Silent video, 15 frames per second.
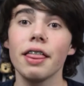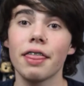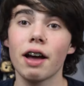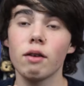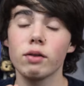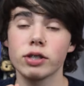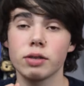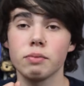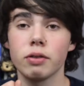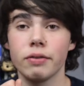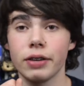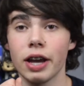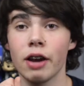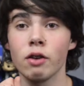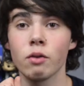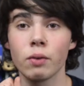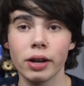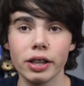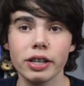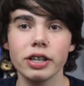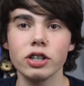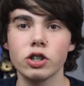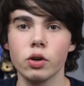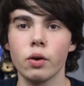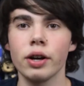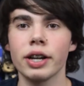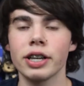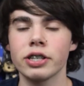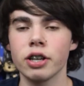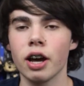That was a movie I really
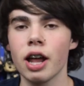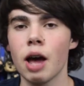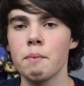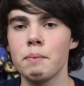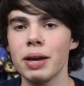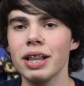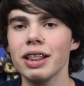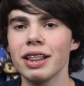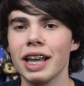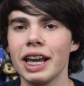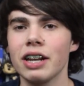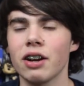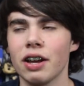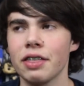enjoyed. I saw it a bit later.